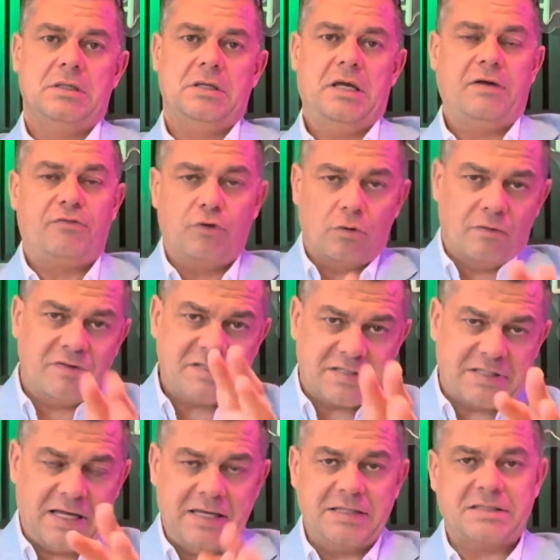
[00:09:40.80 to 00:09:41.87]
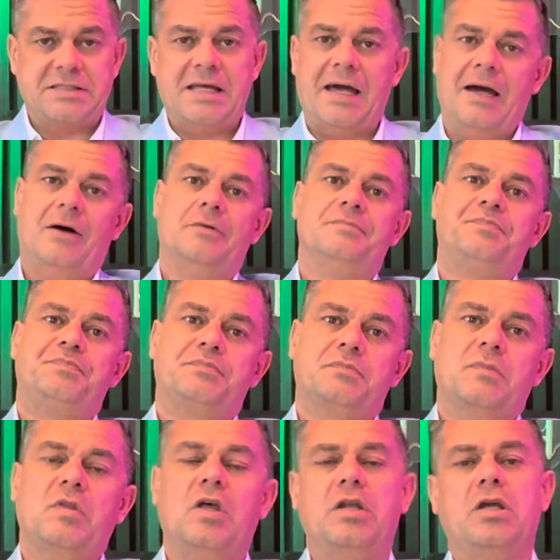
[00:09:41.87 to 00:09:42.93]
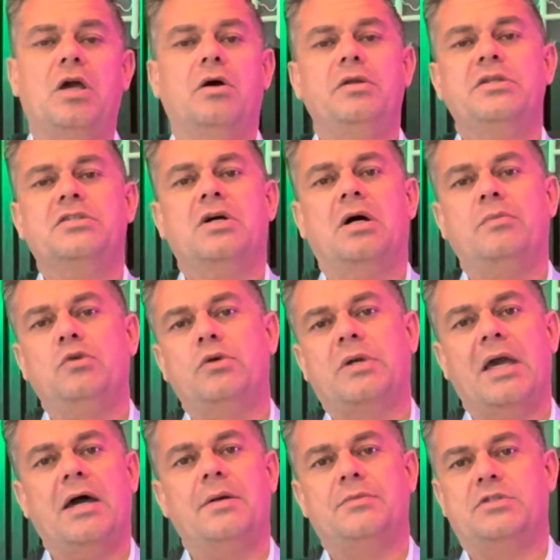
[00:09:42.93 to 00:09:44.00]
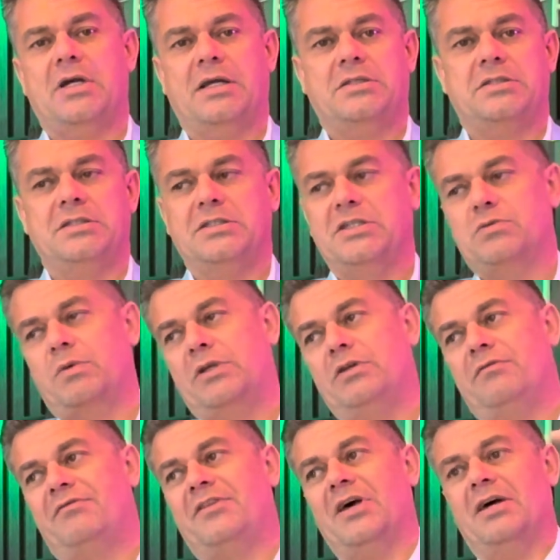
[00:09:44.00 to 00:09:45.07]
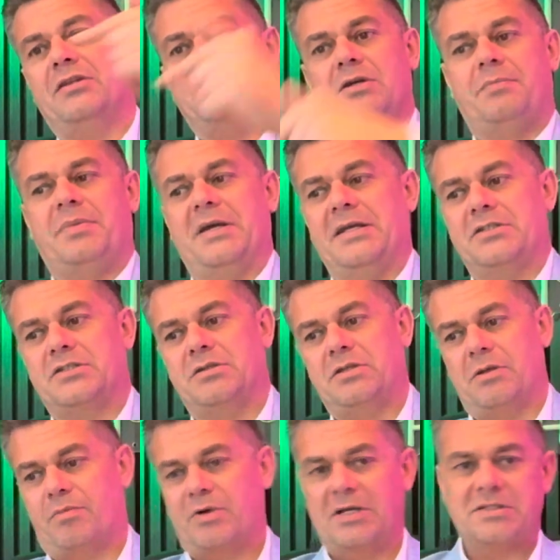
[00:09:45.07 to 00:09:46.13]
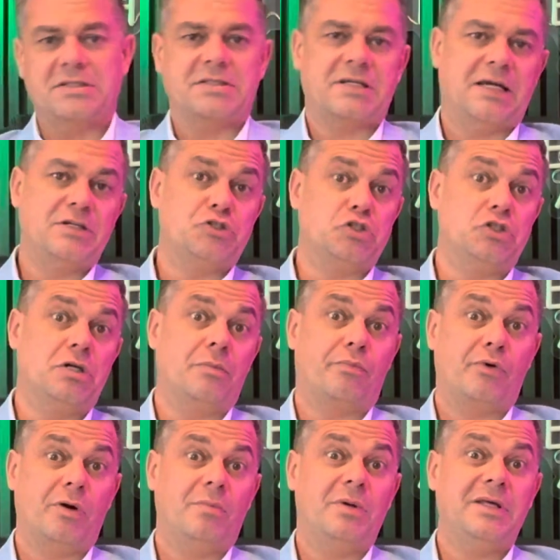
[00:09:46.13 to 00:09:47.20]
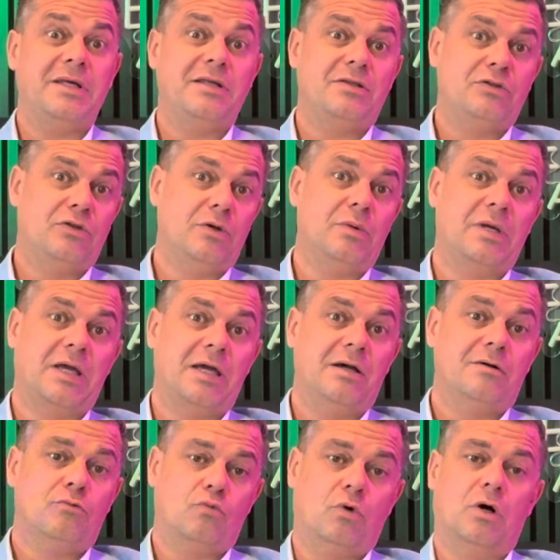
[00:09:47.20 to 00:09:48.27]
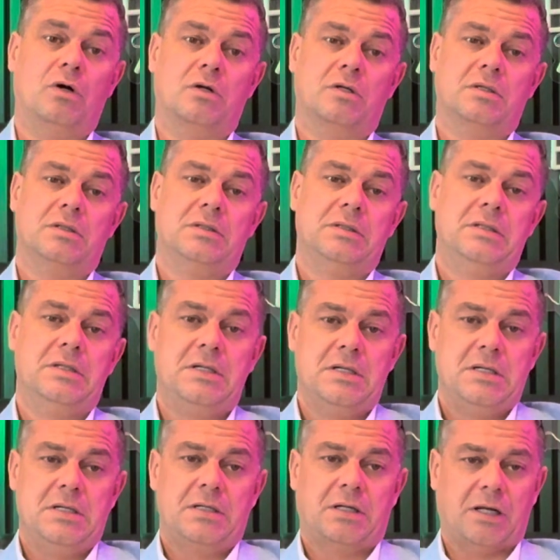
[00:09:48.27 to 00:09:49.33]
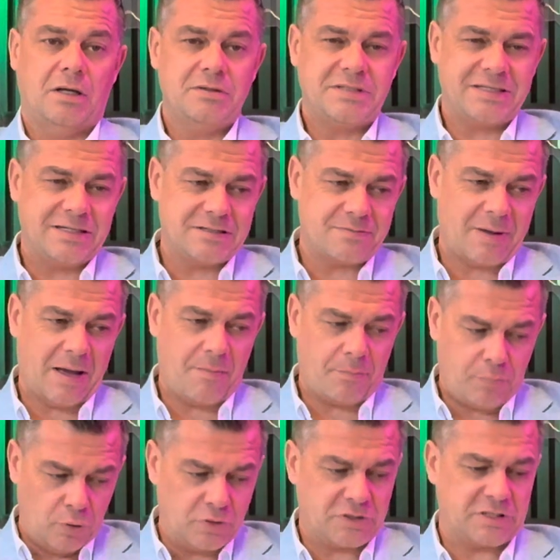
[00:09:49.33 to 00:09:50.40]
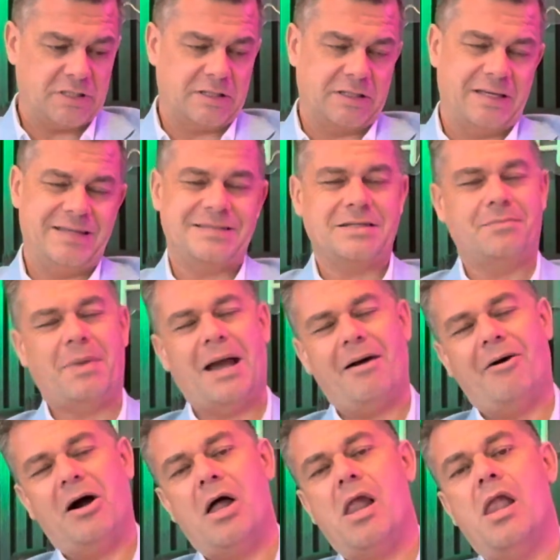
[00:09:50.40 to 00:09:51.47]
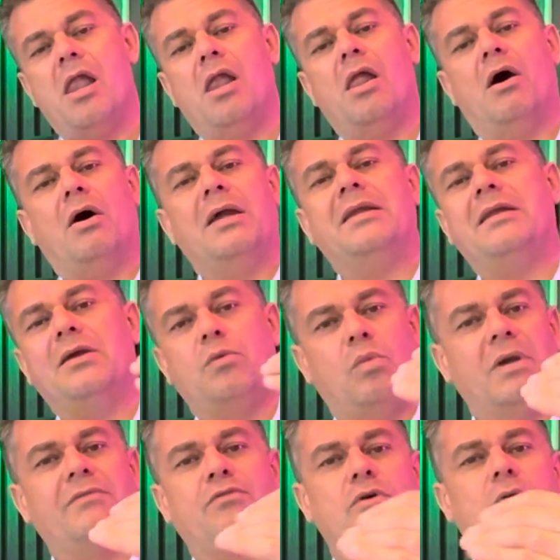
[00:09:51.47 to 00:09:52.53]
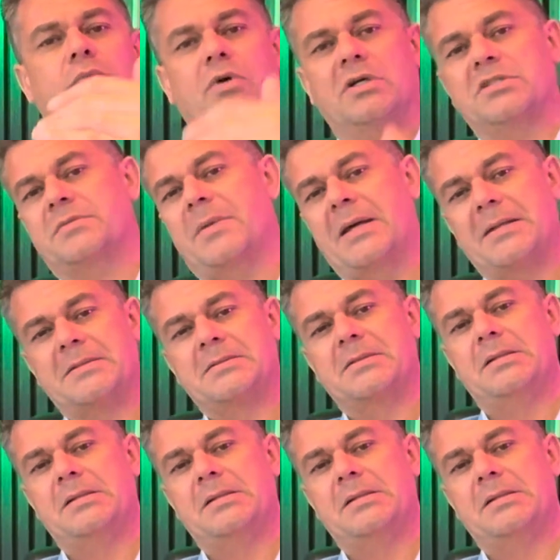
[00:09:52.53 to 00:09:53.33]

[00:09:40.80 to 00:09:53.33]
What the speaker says: If you're at a stage now that the only time you get objections is when you've done your pitch and your presentation, you're probably doing it wrong. Closing is about pushing. It's about aligning with your prospects.